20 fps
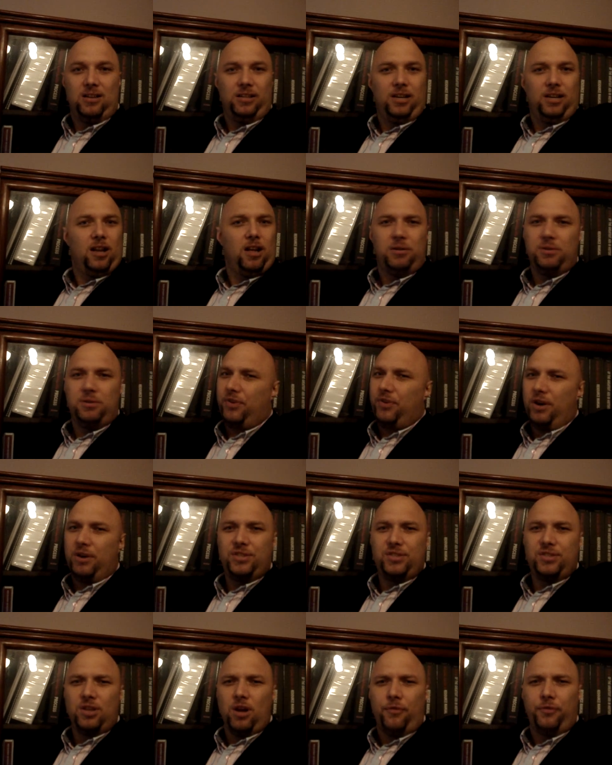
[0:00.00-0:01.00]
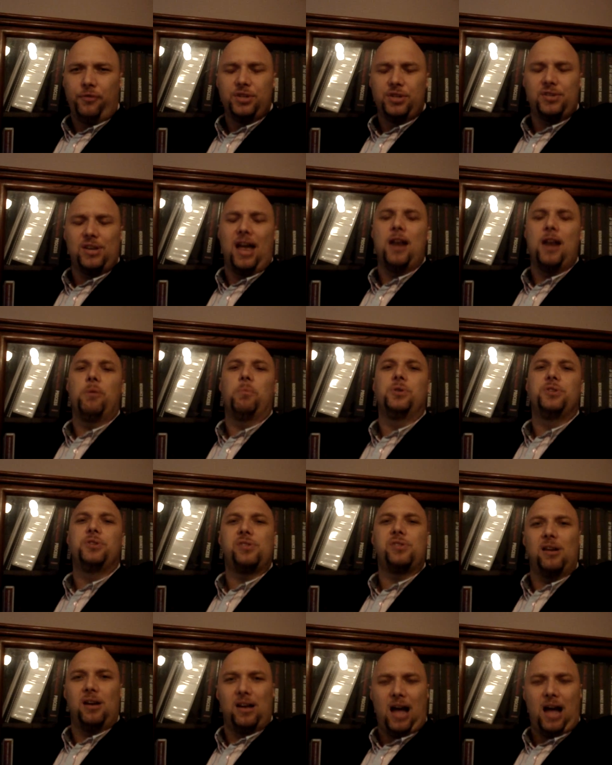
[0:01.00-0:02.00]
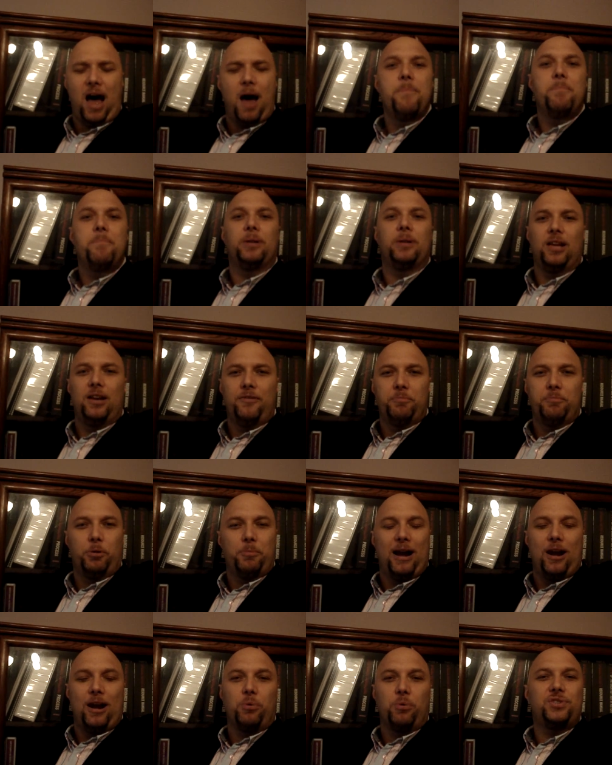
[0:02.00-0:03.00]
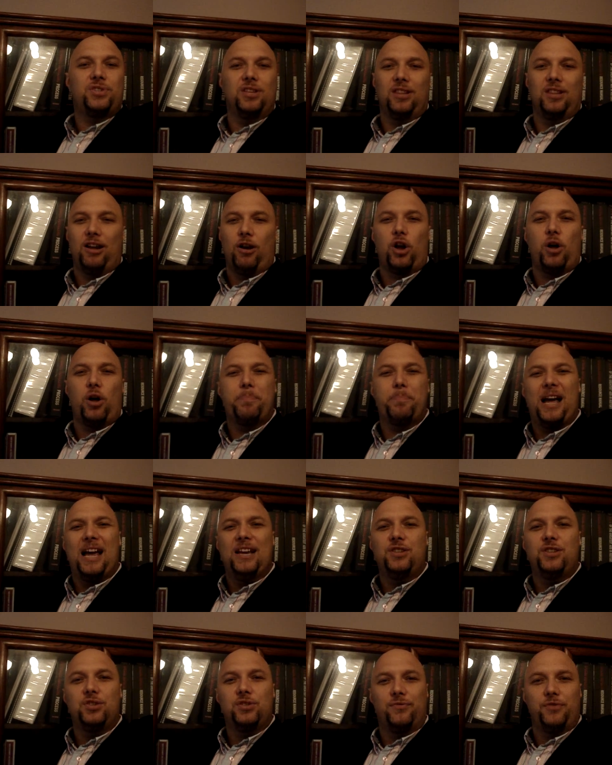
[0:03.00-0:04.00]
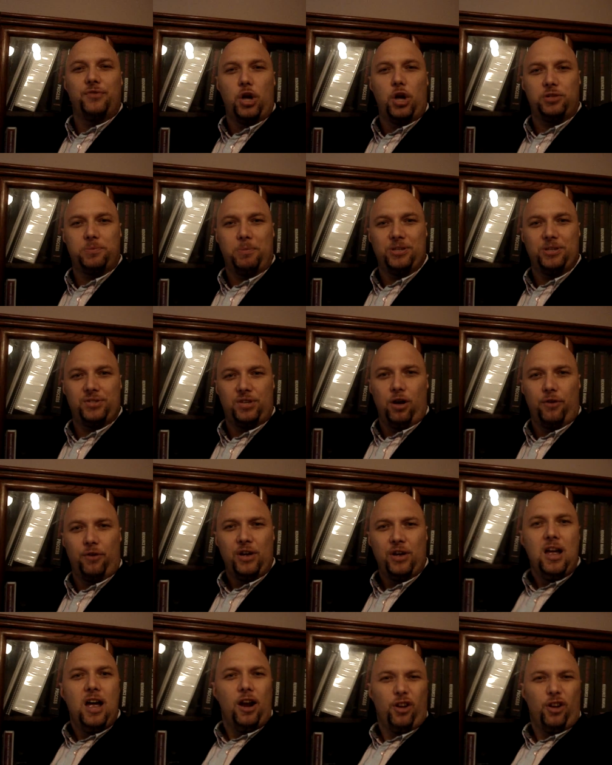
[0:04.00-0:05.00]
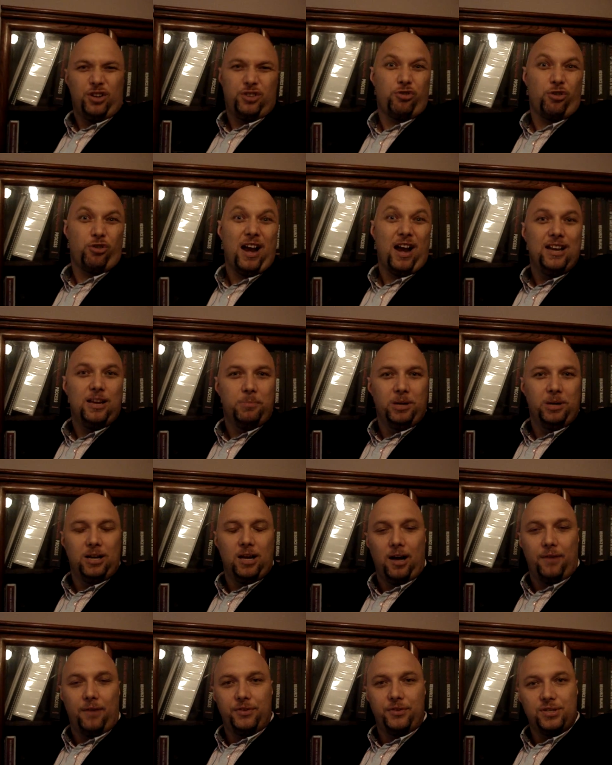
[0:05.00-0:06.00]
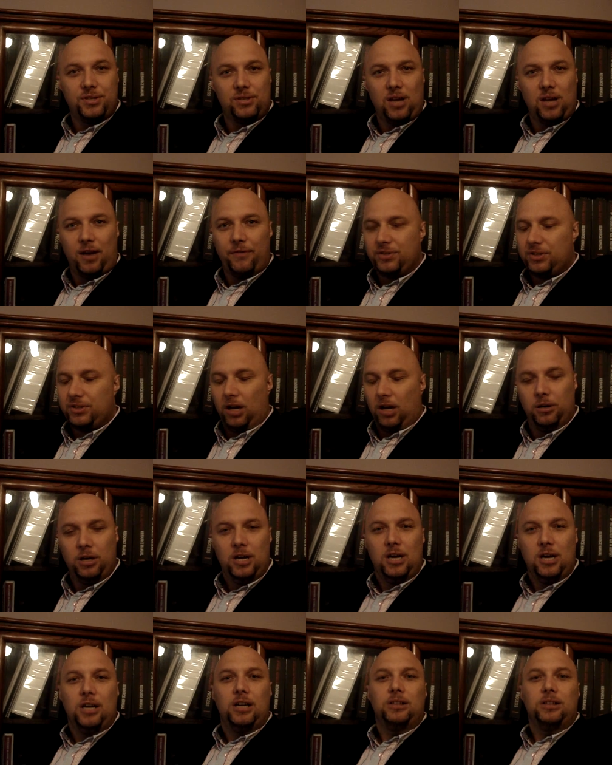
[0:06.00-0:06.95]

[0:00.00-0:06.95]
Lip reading: You know, he's very selfless, and it was unbelievable, mate. I was sitting there, I got pages of notes myself, and I trained him in half this stuff. So